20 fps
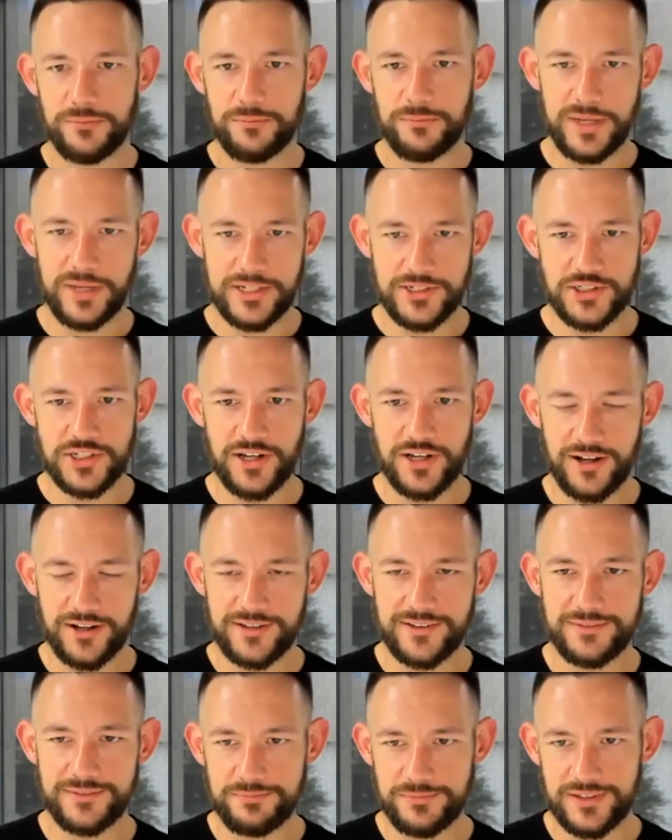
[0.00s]
Magetalk,
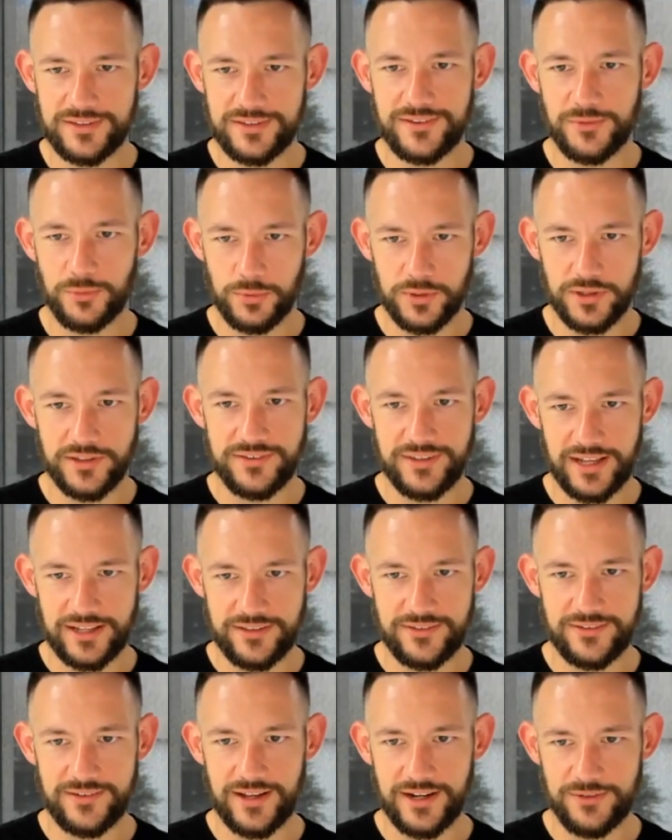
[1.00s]
it's a really
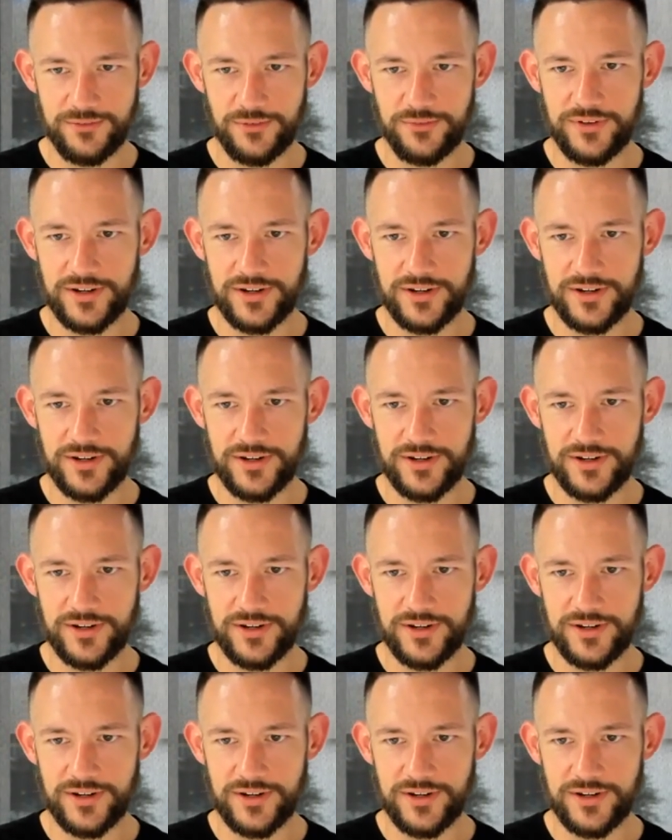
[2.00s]
sad state of affairs.